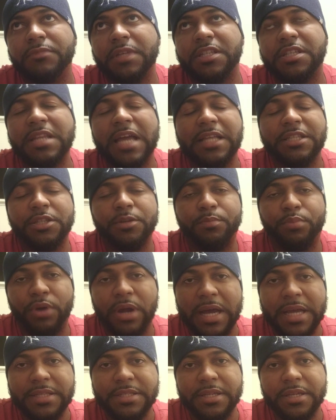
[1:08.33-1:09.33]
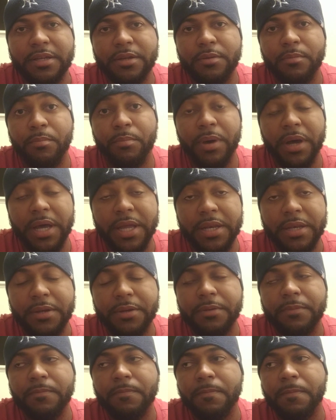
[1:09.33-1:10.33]
it's not surprising, but
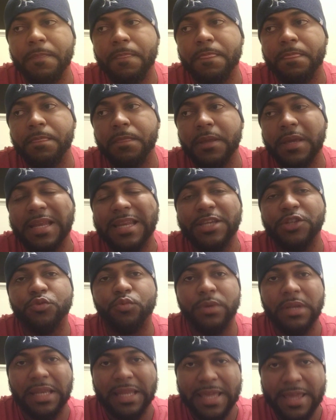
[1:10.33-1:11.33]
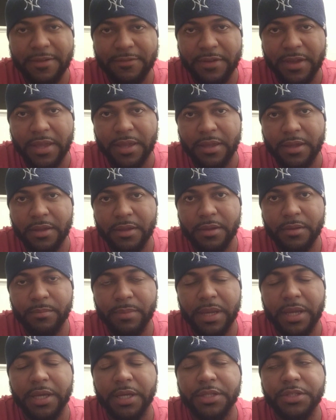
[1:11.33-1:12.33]
it is relieving
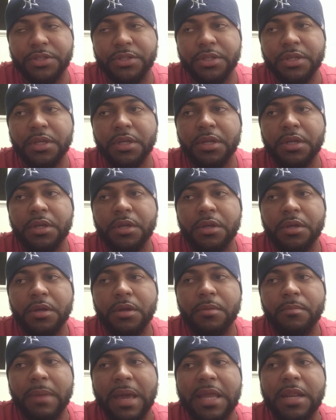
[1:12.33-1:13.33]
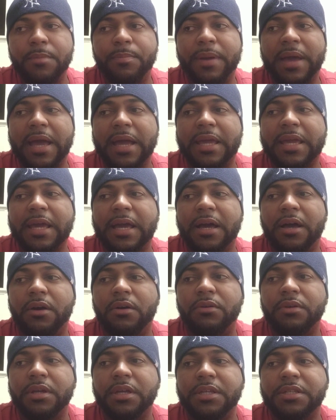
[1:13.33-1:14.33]
because Manny
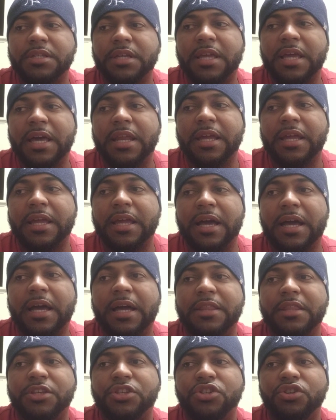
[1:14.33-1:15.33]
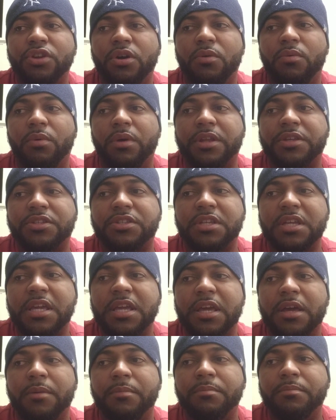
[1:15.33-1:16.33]
Pacquiao is the kind of guy that you don't want to
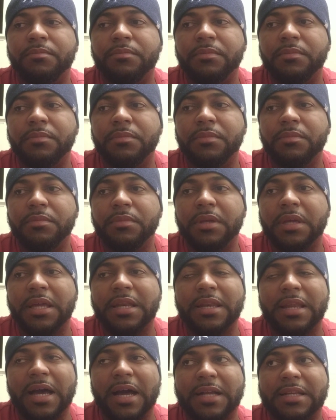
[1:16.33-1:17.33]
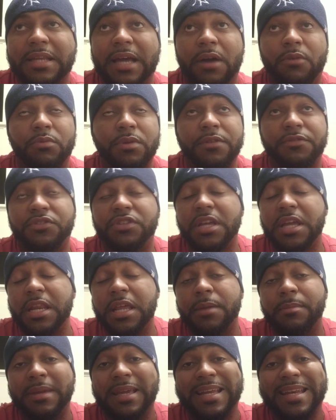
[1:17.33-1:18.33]
see him get knocked out. We've
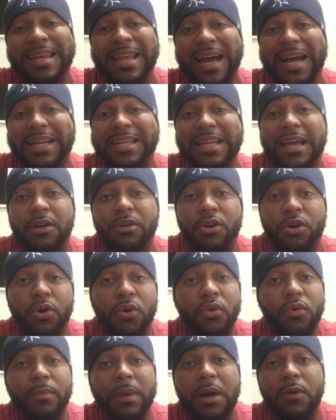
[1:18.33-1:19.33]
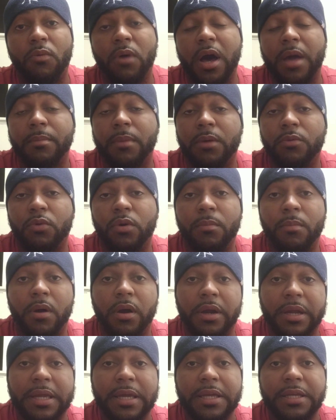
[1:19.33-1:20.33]
seen him get knocked out cold by Juan Manuel
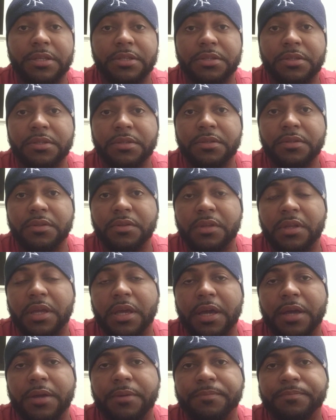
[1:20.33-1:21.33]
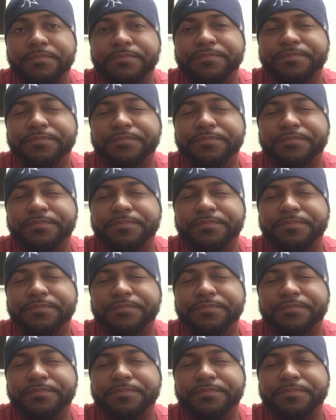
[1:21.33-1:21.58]
Marquez. Okay.